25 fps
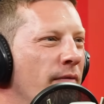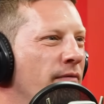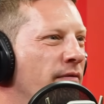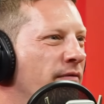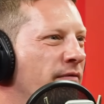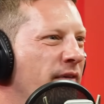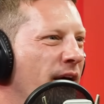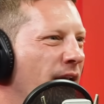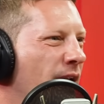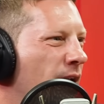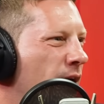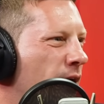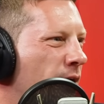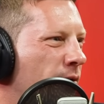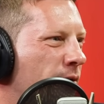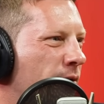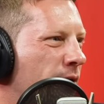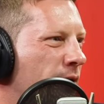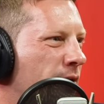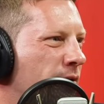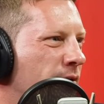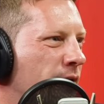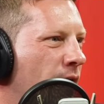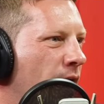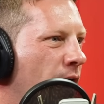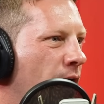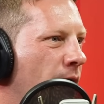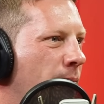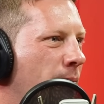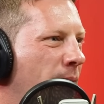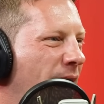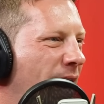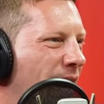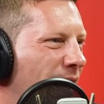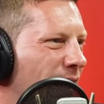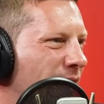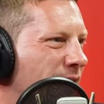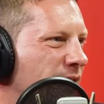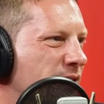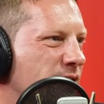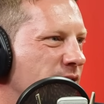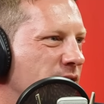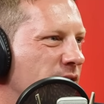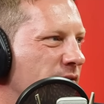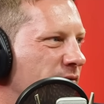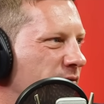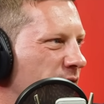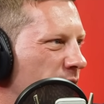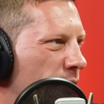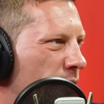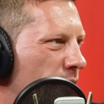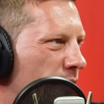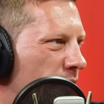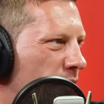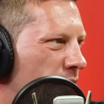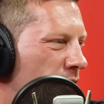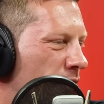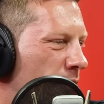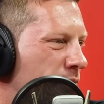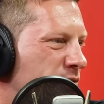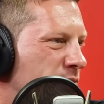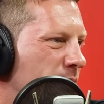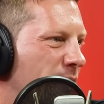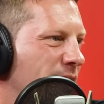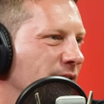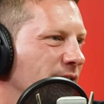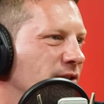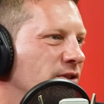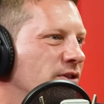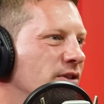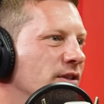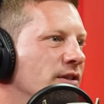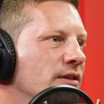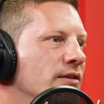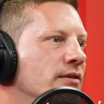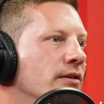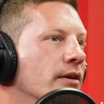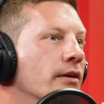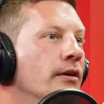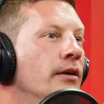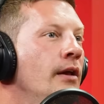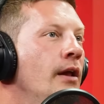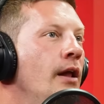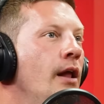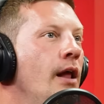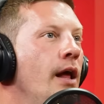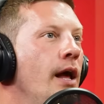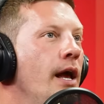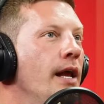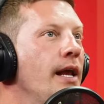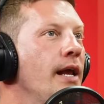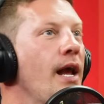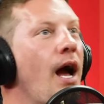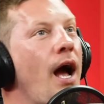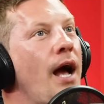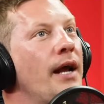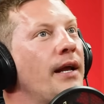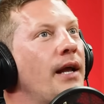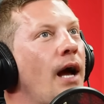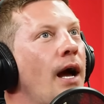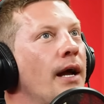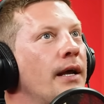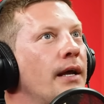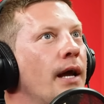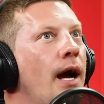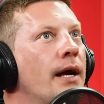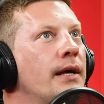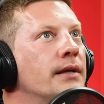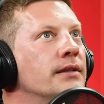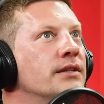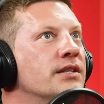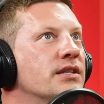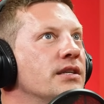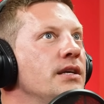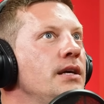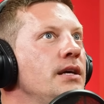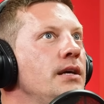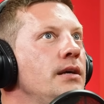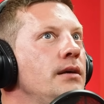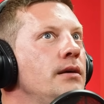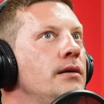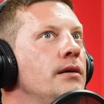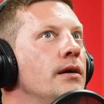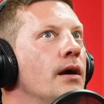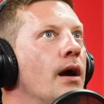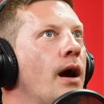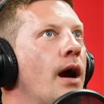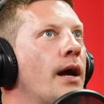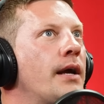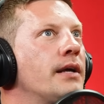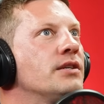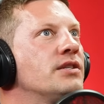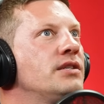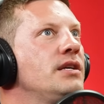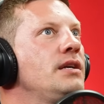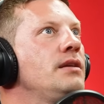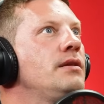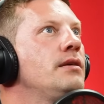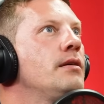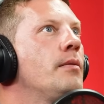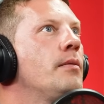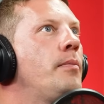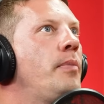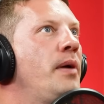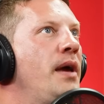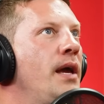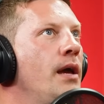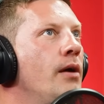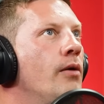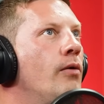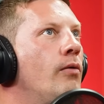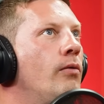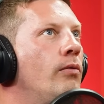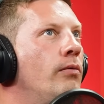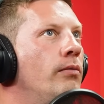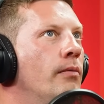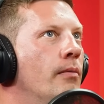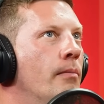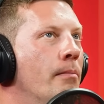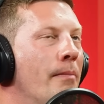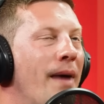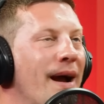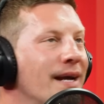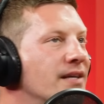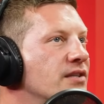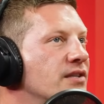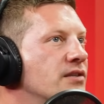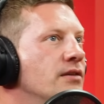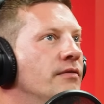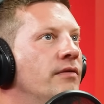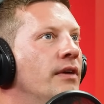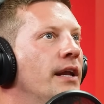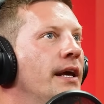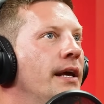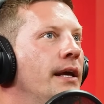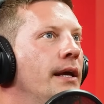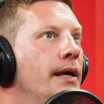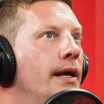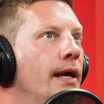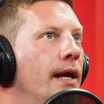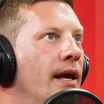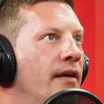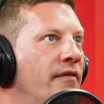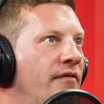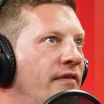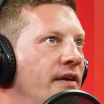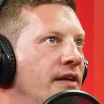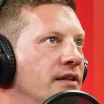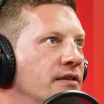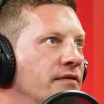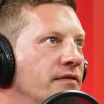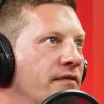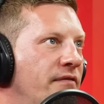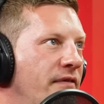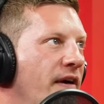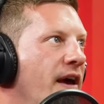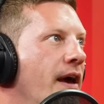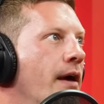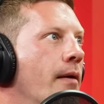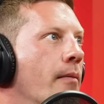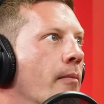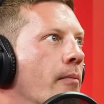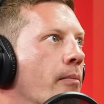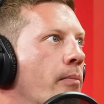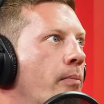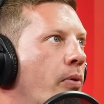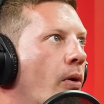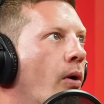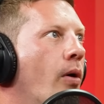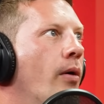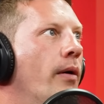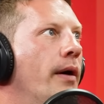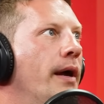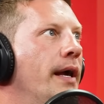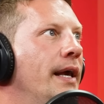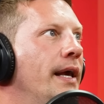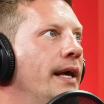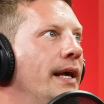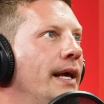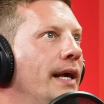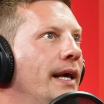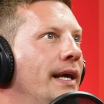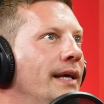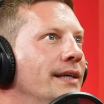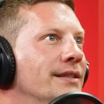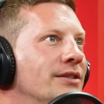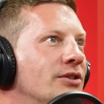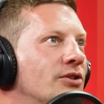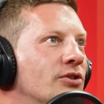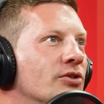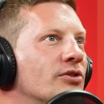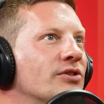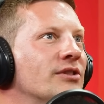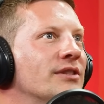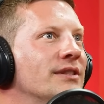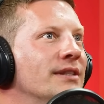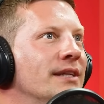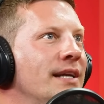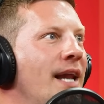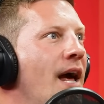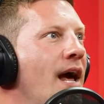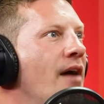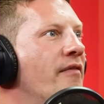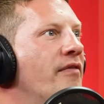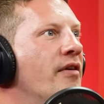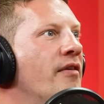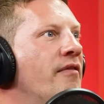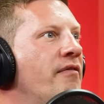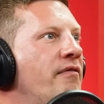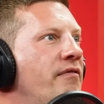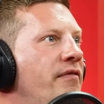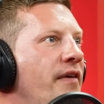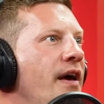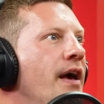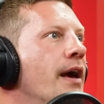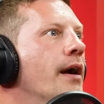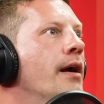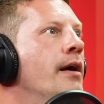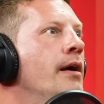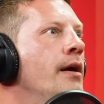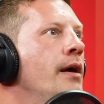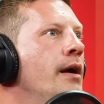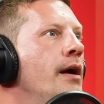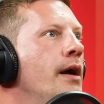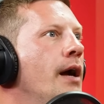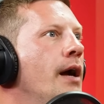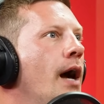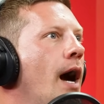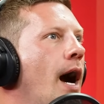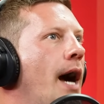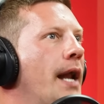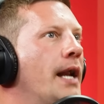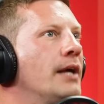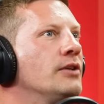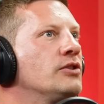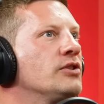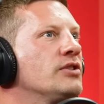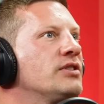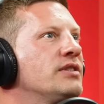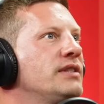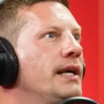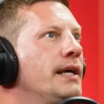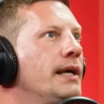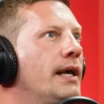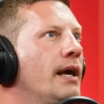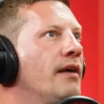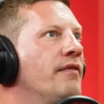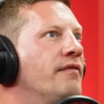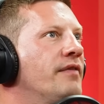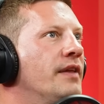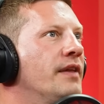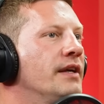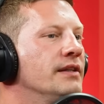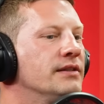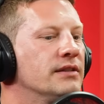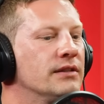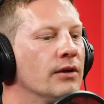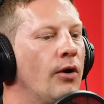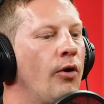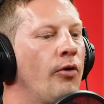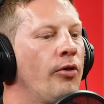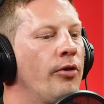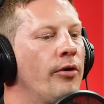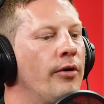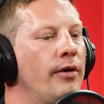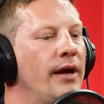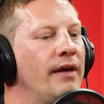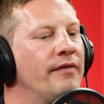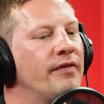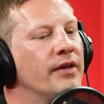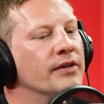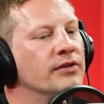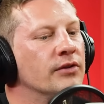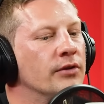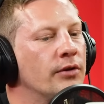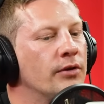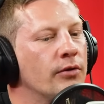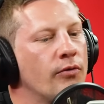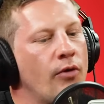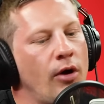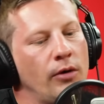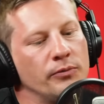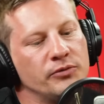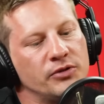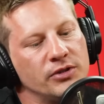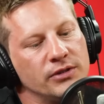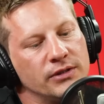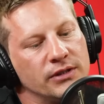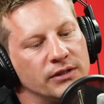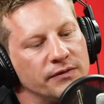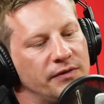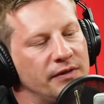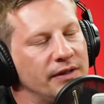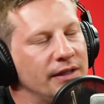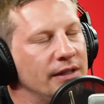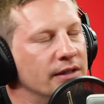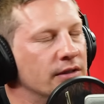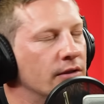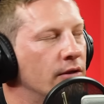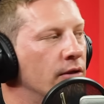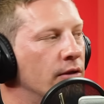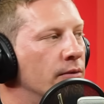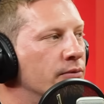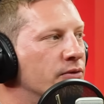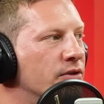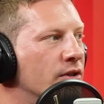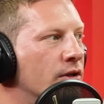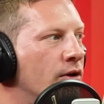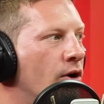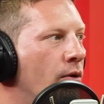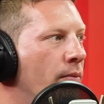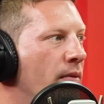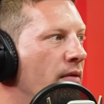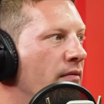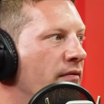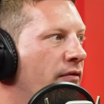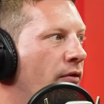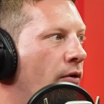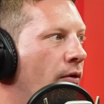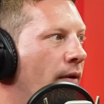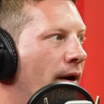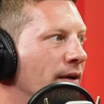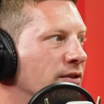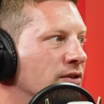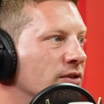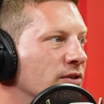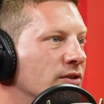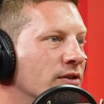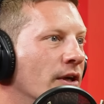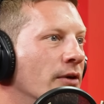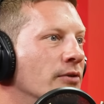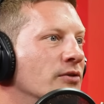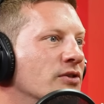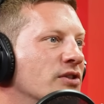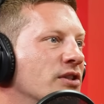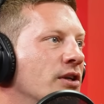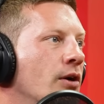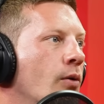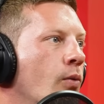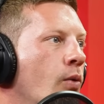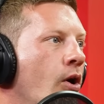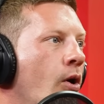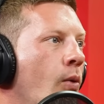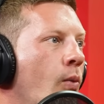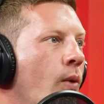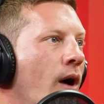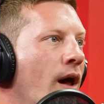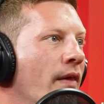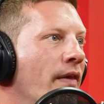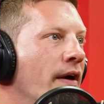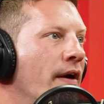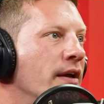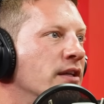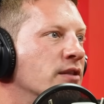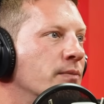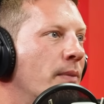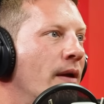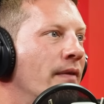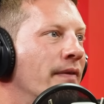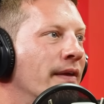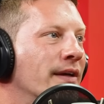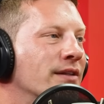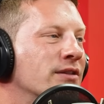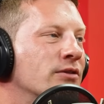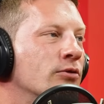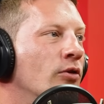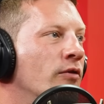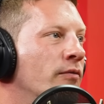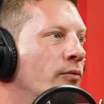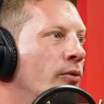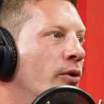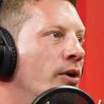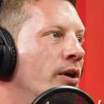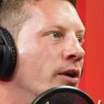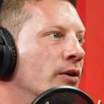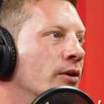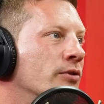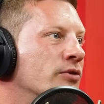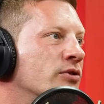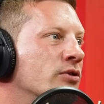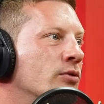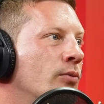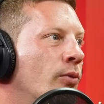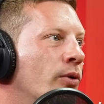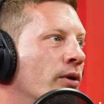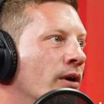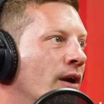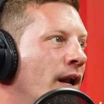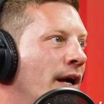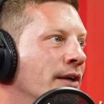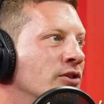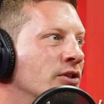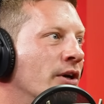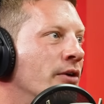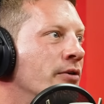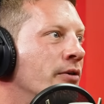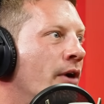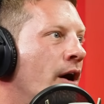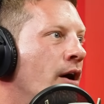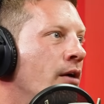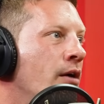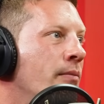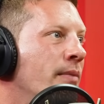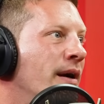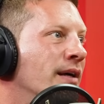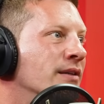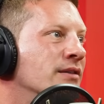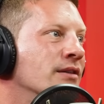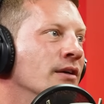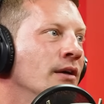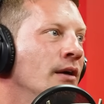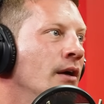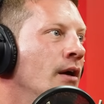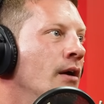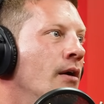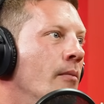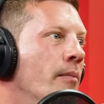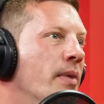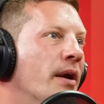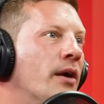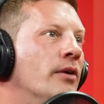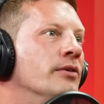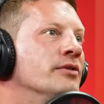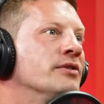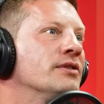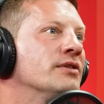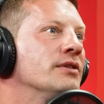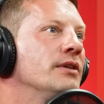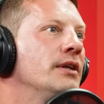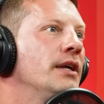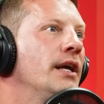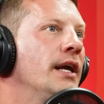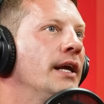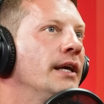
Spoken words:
Villa and Palace and a few other clubs mentioned, and I can see the appeal massively if he's fit, but he's just never fit. And I just think if there's other options for these clubs to come in for, I just don't see a world where they spend that sort of money on someone like Joe Gomez, because